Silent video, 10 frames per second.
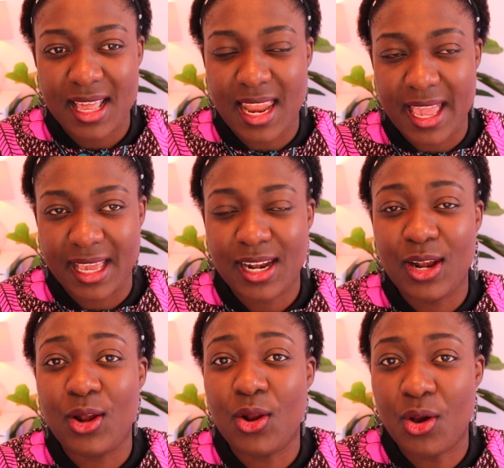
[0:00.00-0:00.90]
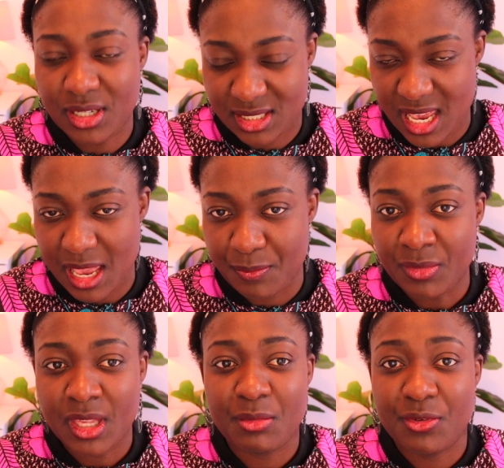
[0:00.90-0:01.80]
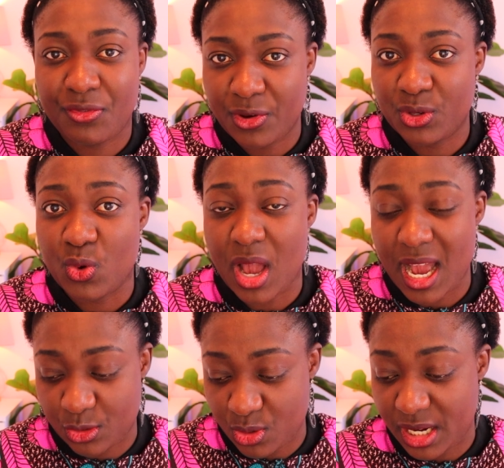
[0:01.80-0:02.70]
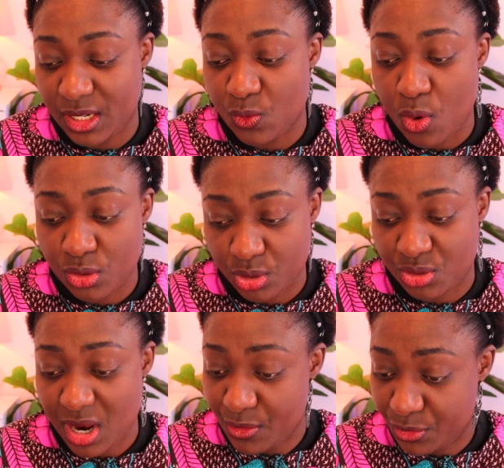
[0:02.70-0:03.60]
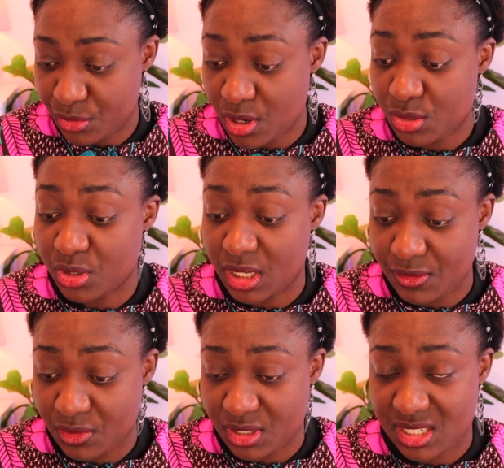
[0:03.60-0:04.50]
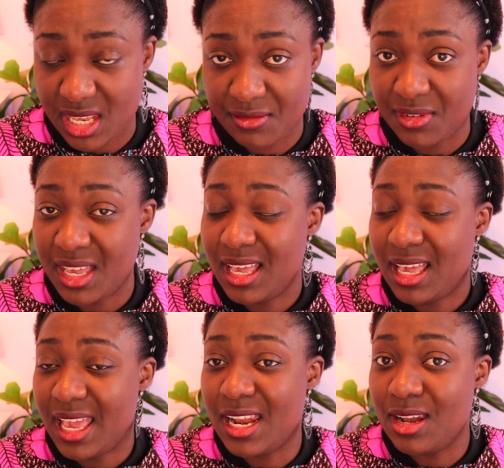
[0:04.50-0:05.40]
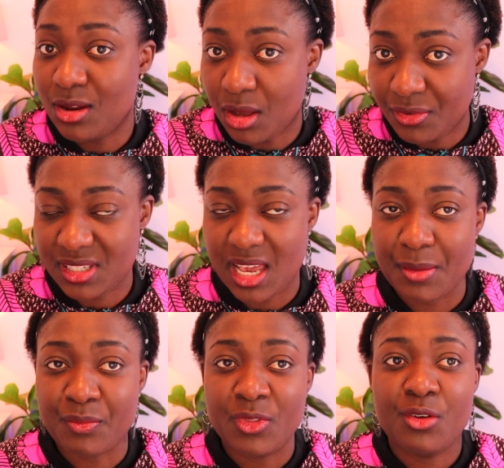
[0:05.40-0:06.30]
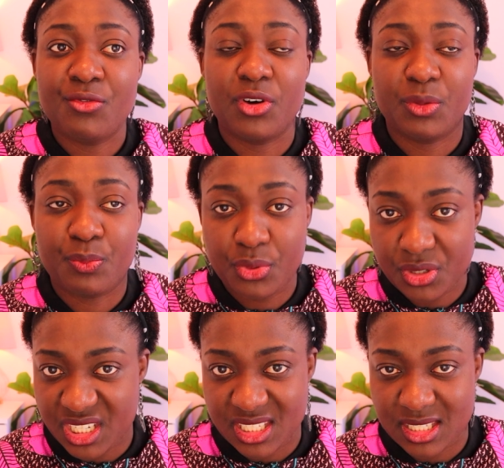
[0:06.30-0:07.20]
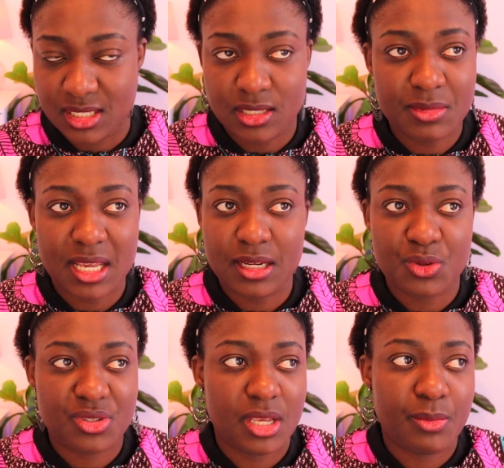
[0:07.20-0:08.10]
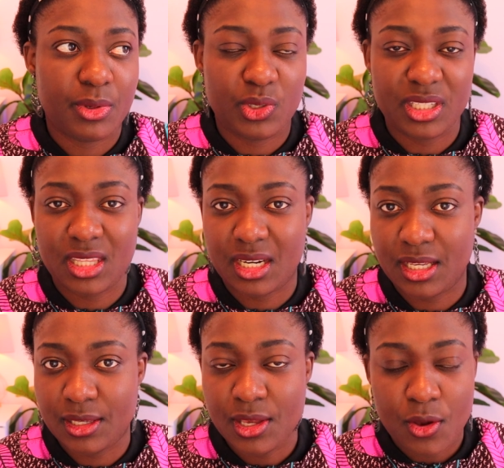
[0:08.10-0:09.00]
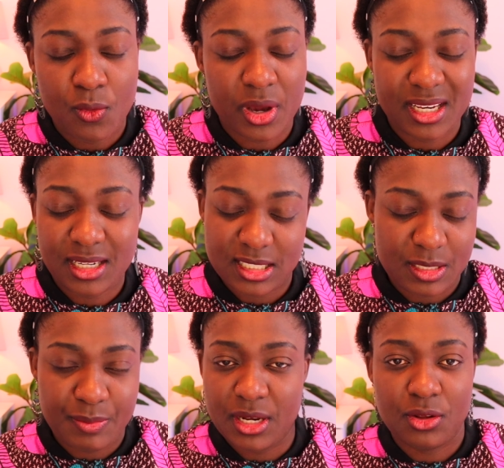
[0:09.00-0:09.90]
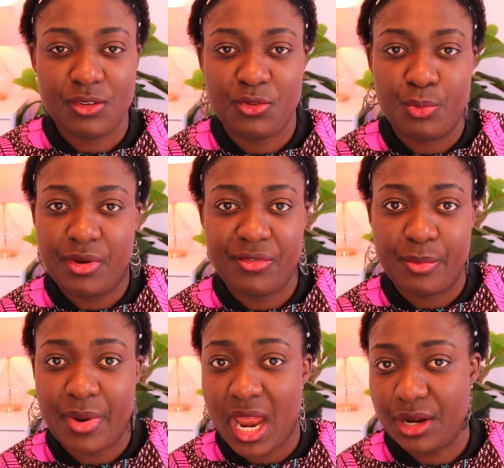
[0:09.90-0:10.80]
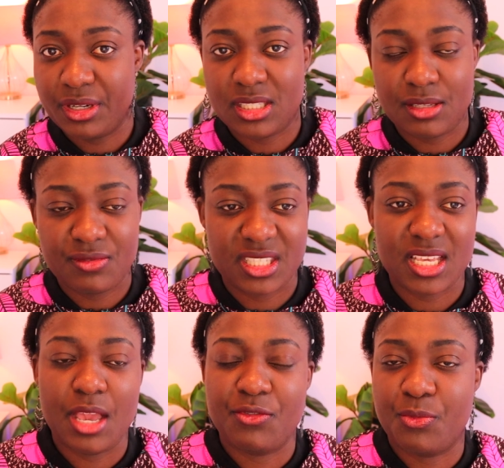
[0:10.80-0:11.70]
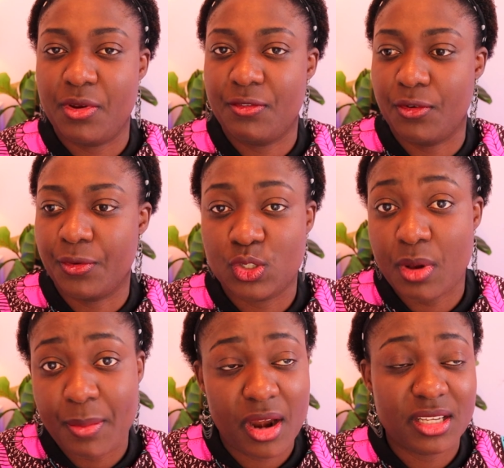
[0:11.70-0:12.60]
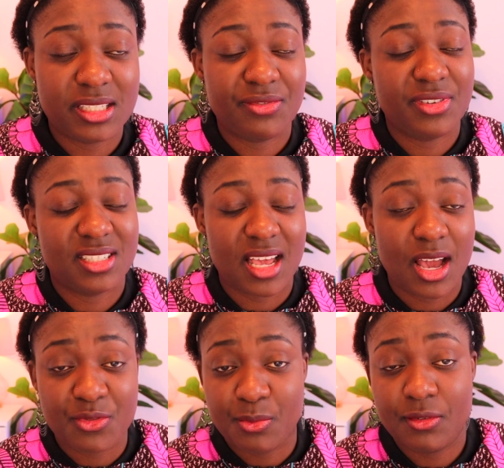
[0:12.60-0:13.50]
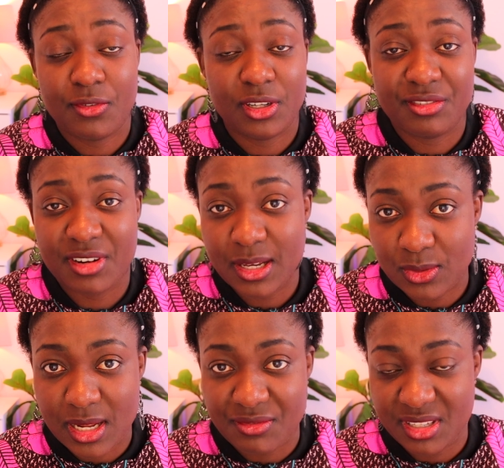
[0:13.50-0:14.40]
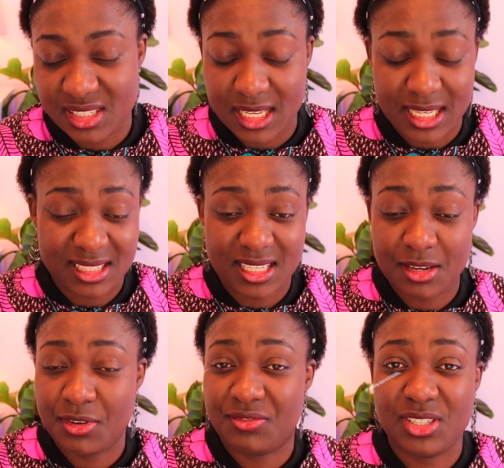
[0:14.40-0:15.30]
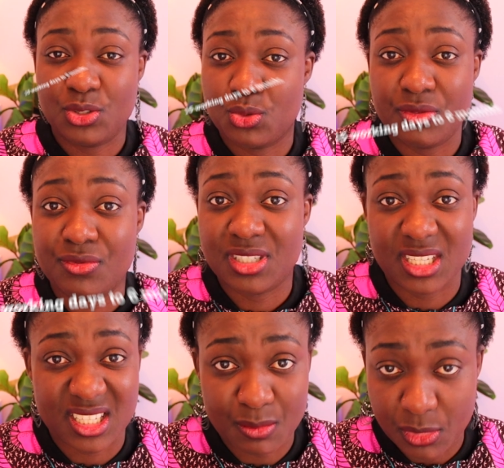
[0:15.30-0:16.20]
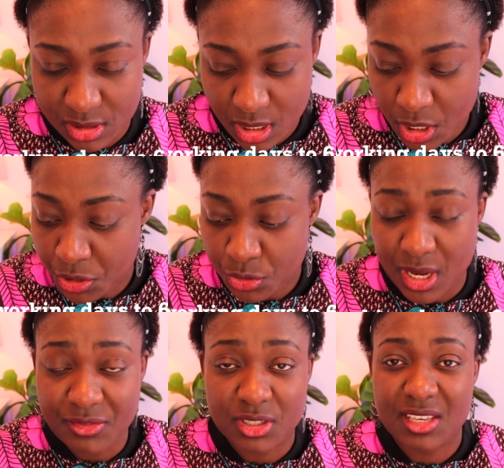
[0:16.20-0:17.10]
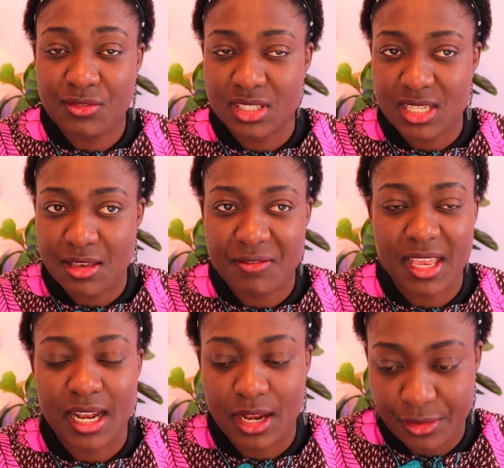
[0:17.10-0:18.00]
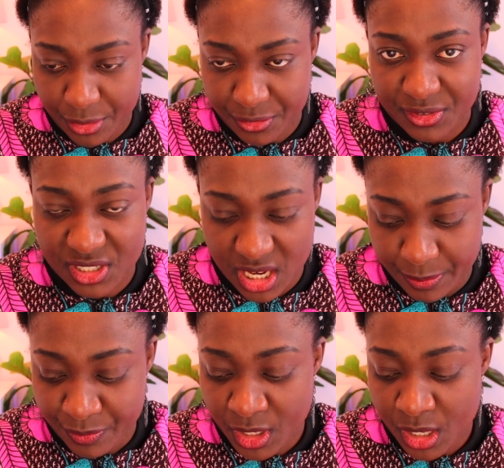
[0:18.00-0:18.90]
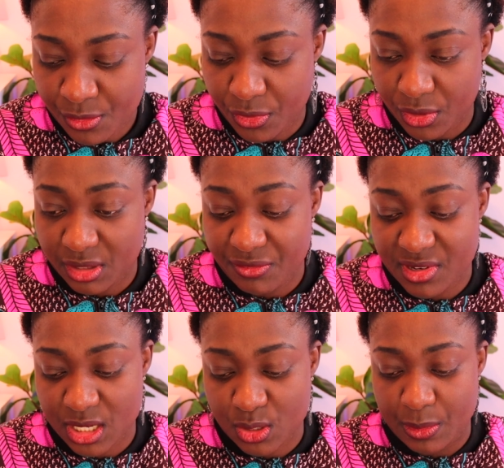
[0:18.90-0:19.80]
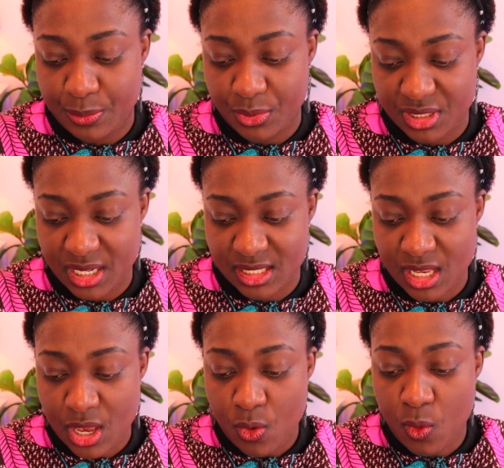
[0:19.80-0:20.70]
like long time before you actually want to travel, just to give yourself enough time for processing. Sometimes they will say between 3 working days, depend on if you pay for priority visa, if you pay for super priority visa, if you pay for the regular visa. It can take 15 to even 6 months. So you have to give yourself enough time for the visa to be processed.